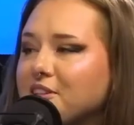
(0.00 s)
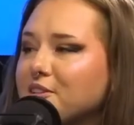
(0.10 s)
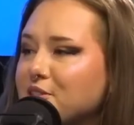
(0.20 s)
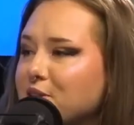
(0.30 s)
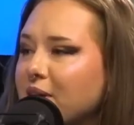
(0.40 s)

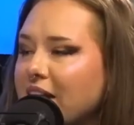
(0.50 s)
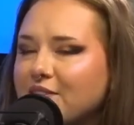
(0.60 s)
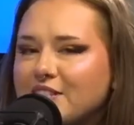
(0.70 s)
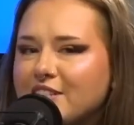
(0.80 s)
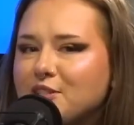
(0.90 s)
too. I
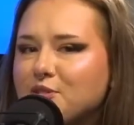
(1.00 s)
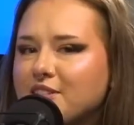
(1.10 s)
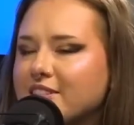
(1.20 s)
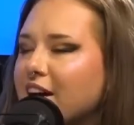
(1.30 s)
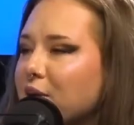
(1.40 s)
haven't seen you
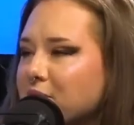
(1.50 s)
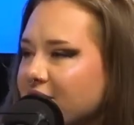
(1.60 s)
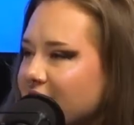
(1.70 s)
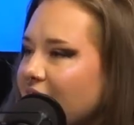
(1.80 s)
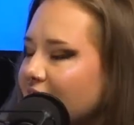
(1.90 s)
since I was a
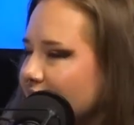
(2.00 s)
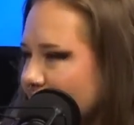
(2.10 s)
toddler.